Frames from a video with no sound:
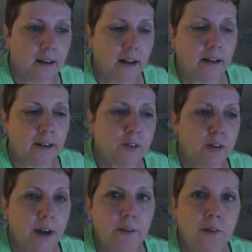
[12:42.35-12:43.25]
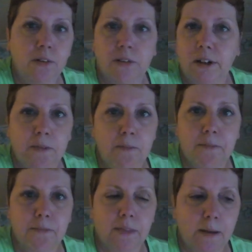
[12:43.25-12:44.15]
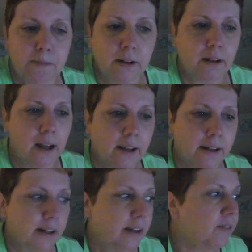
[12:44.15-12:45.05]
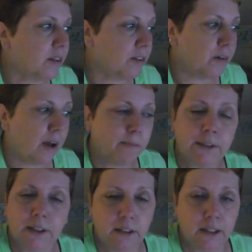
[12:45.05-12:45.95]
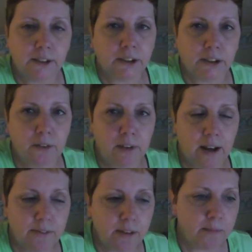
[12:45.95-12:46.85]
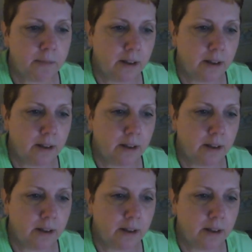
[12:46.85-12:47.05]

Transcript: And I've tried ordering them online, even through Amazon. They just don't have them.